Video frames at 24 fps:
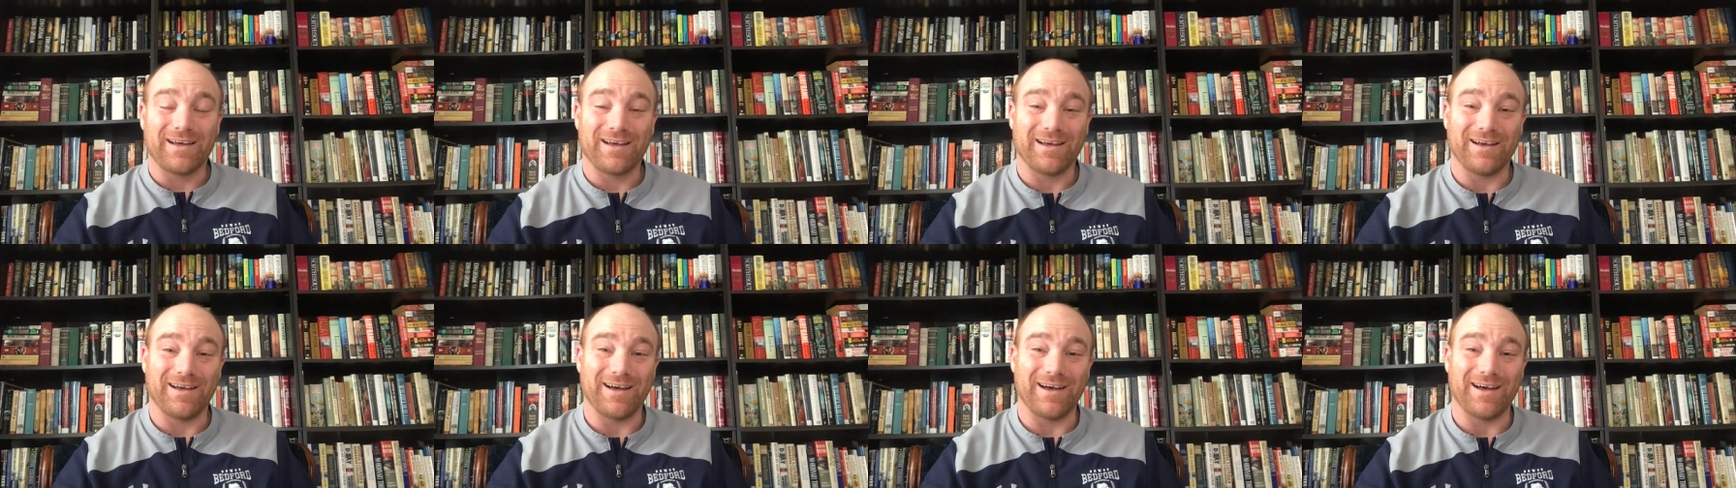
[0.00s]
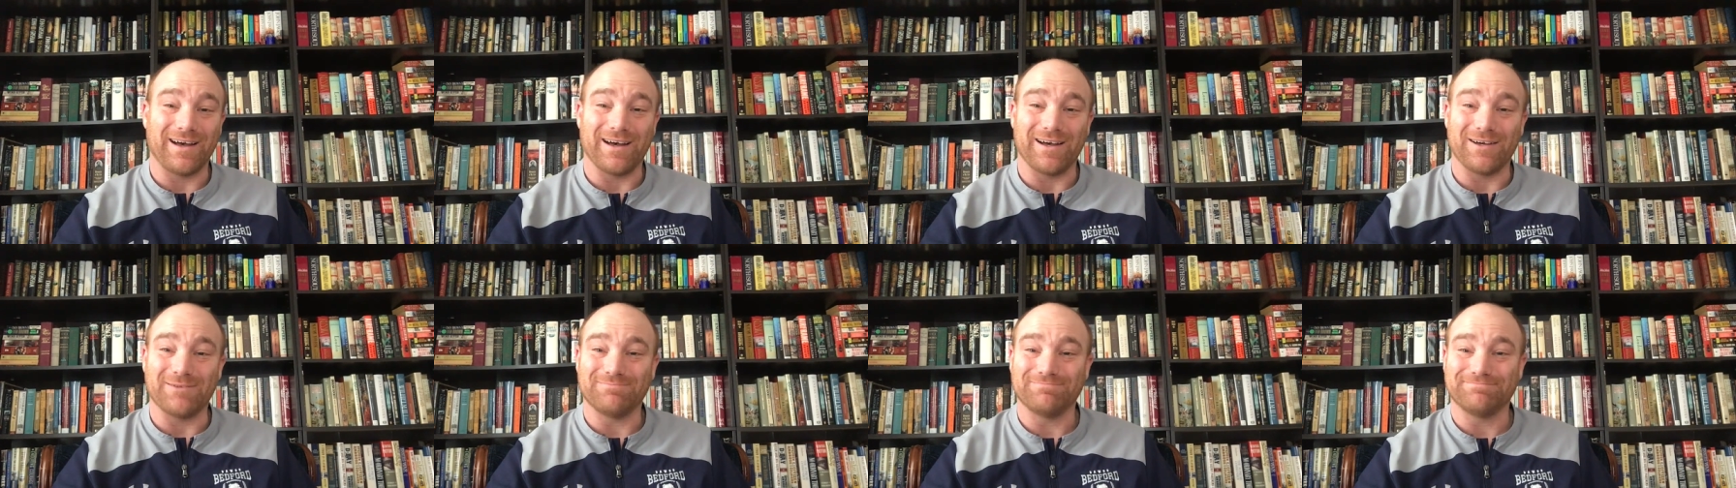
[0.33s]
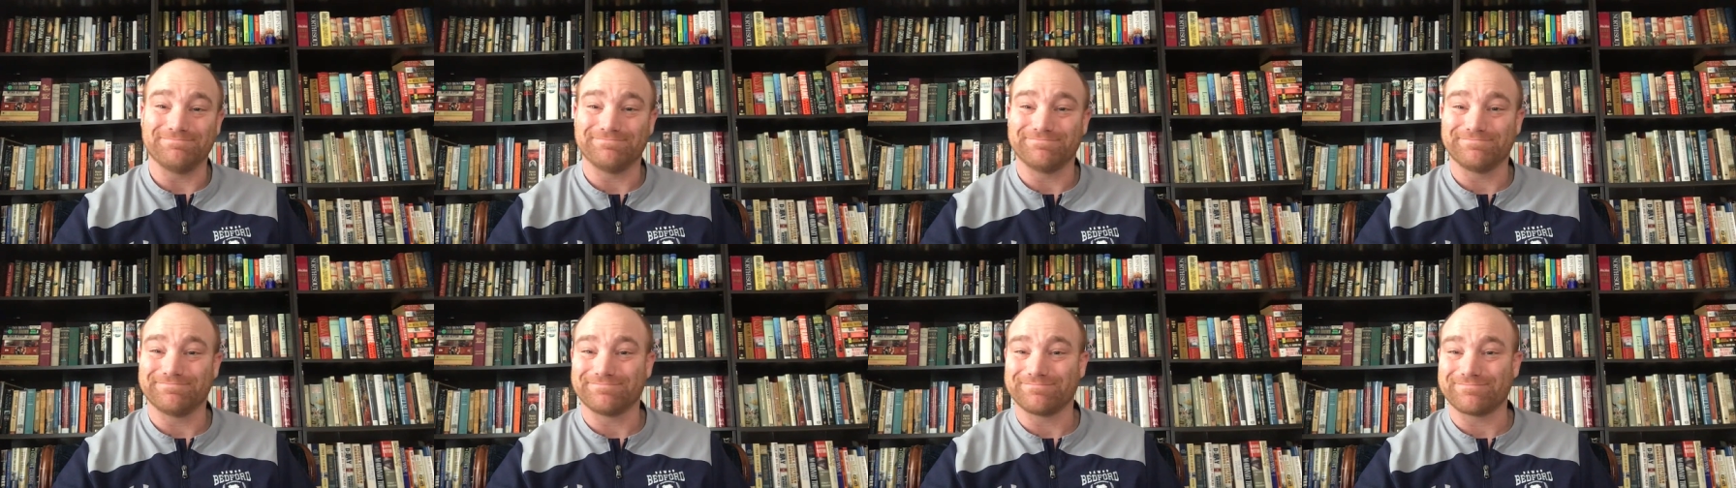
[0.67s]
Uh,
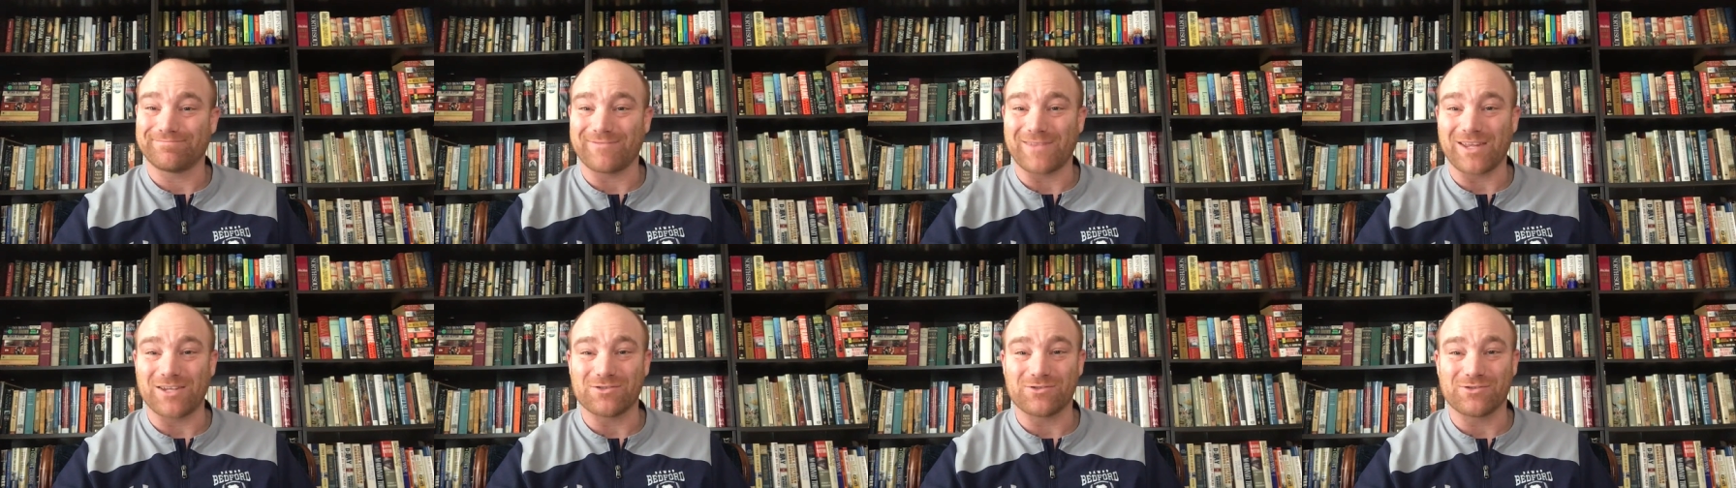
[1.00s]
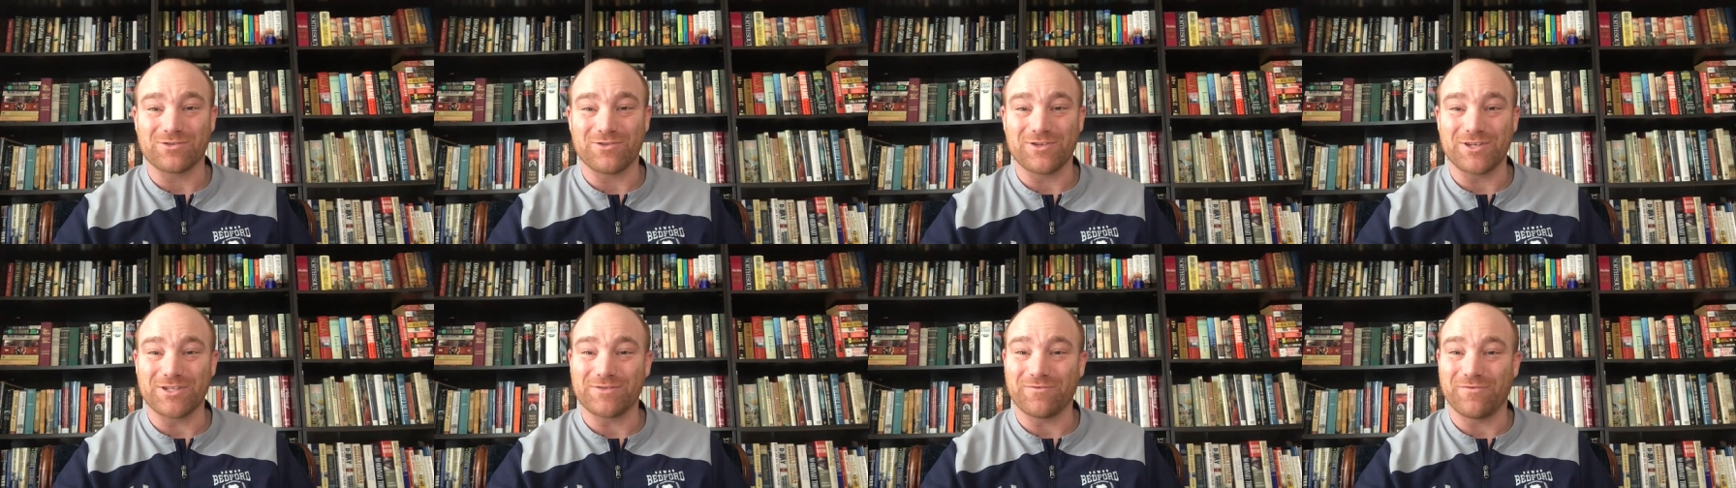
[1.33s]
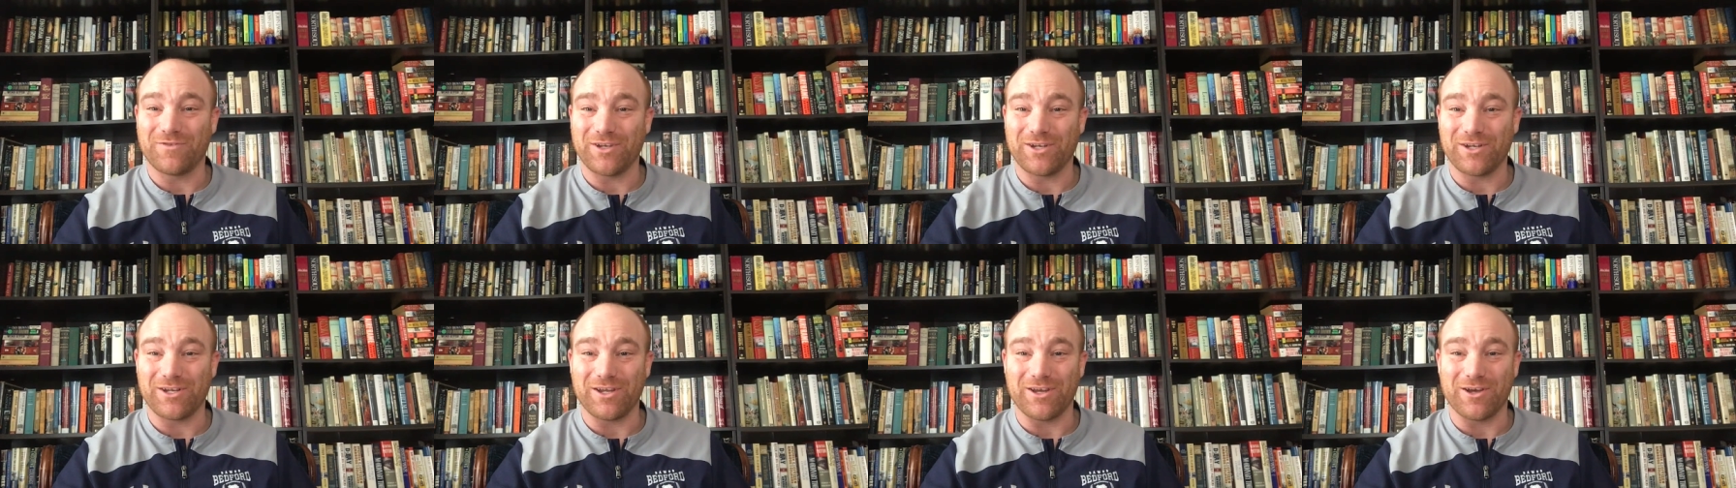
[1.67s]
so this
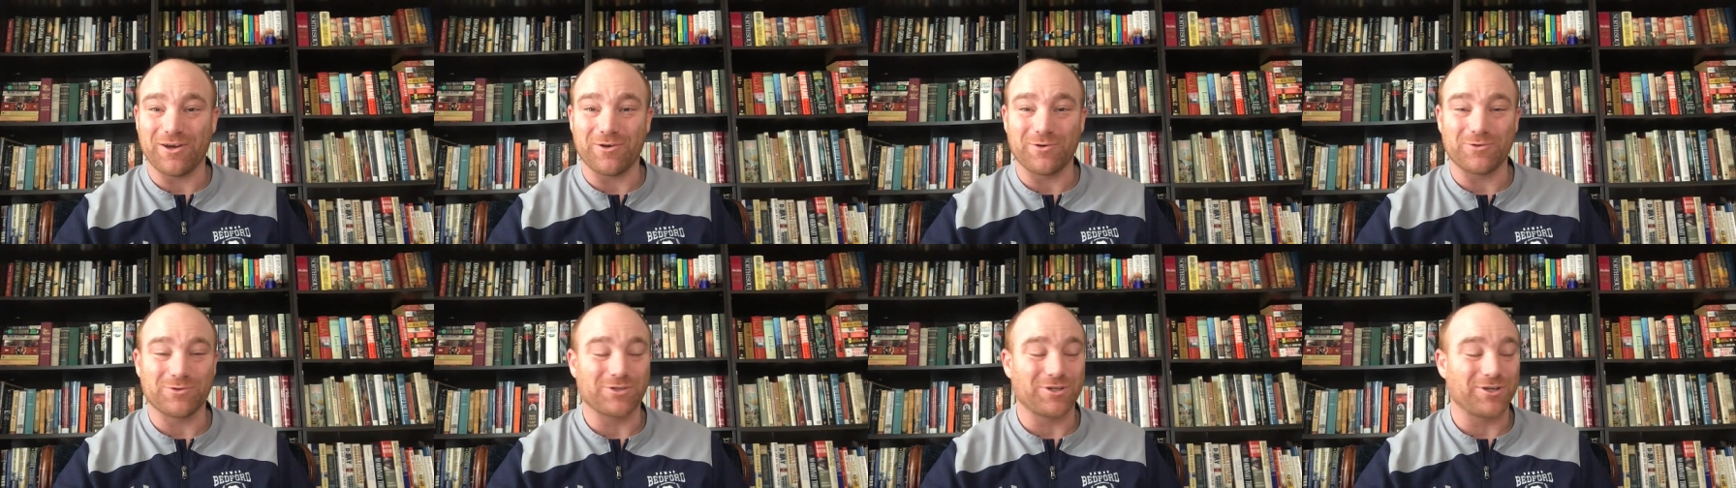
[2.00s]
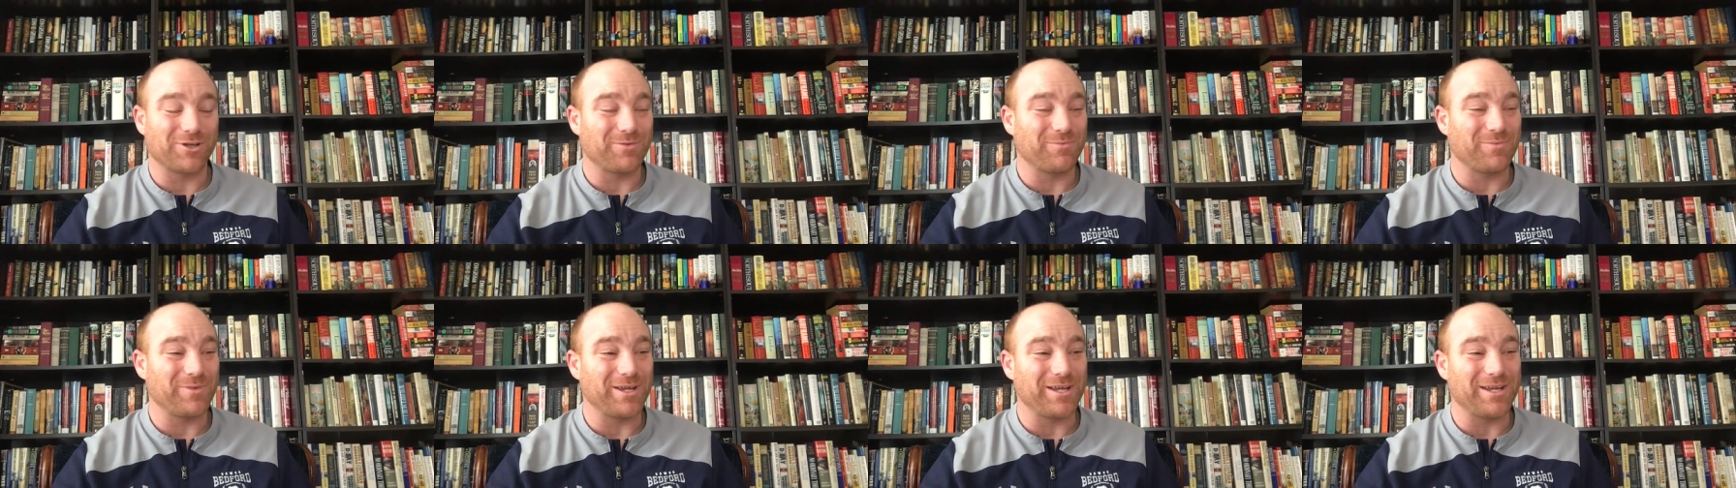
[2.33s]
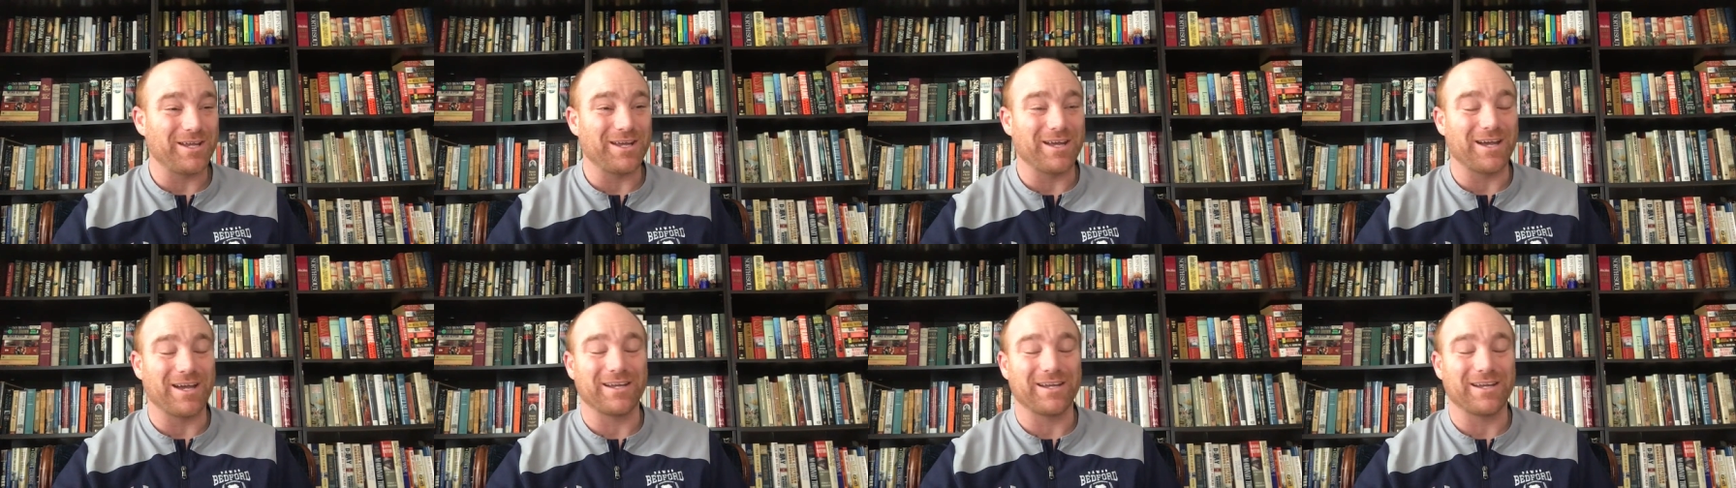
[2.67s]
video is going to be,